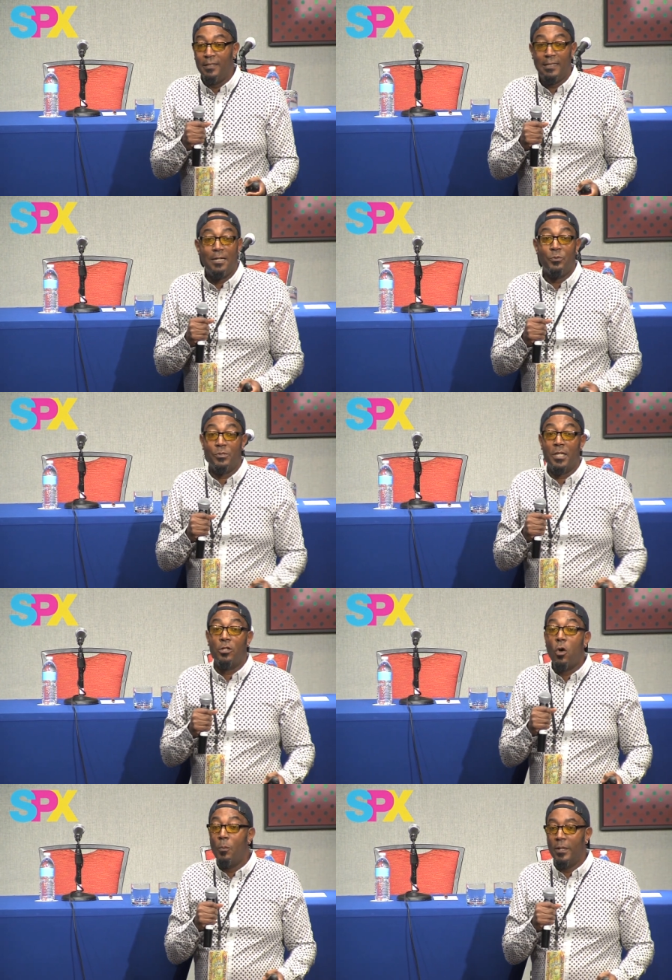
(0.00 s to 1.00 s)
And then it was
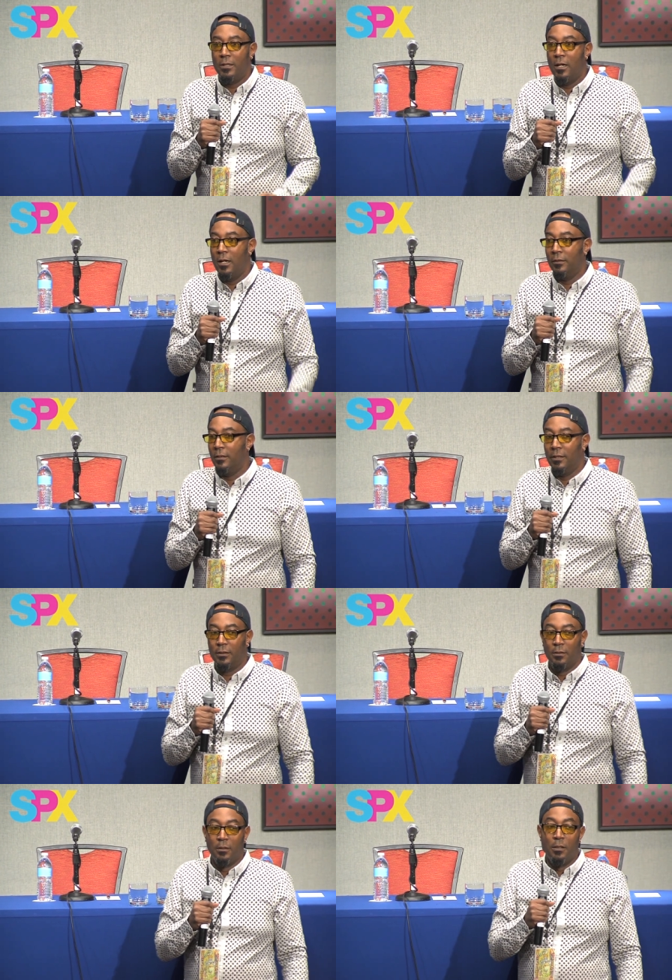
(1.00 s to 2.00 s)
like, oh my God,
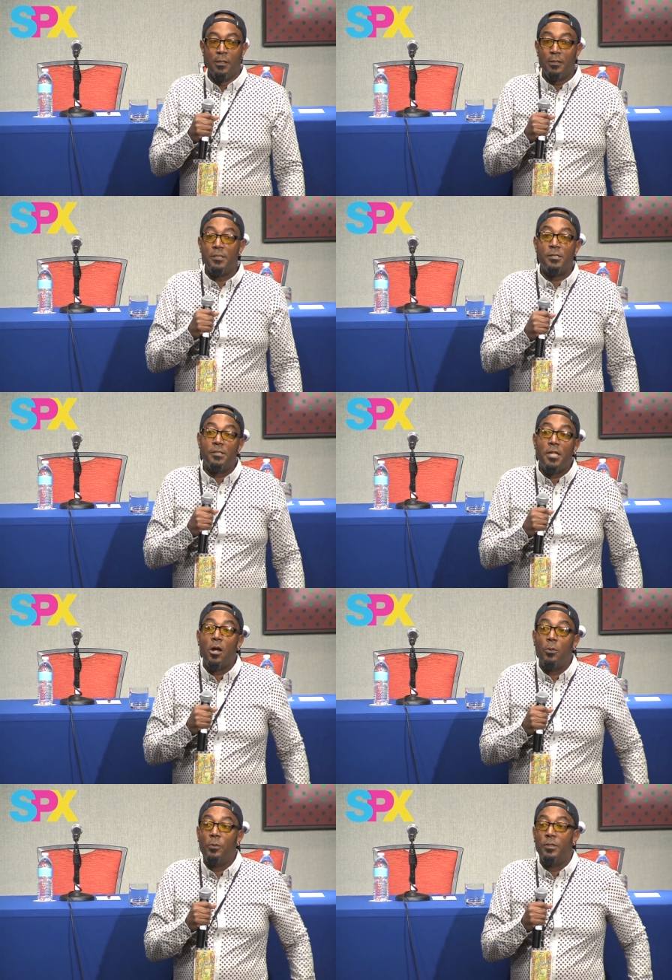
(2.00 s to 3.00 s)
like, this is
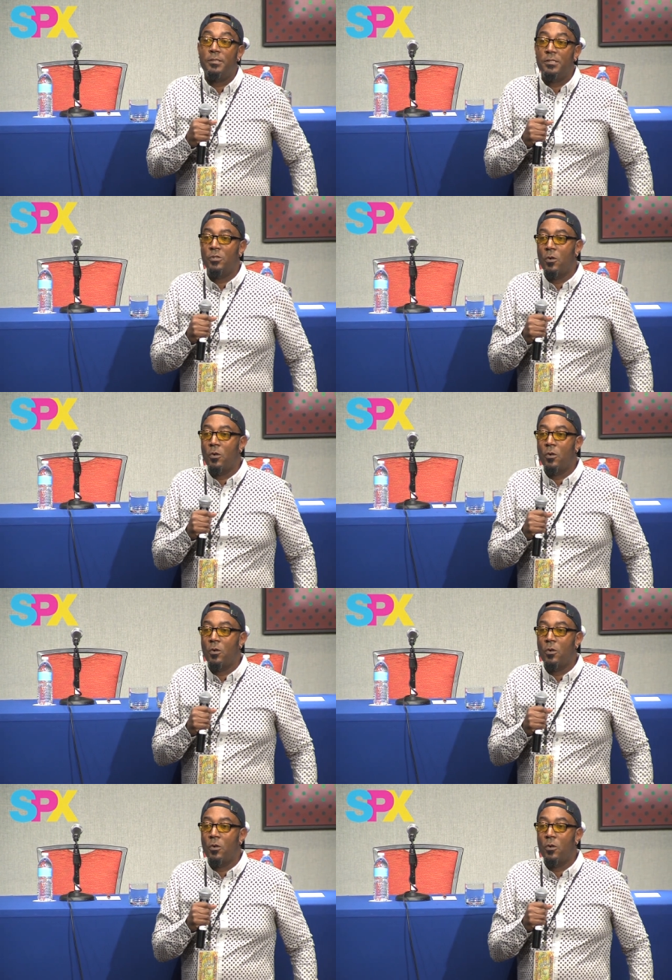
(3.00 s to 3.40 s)
terrible. This is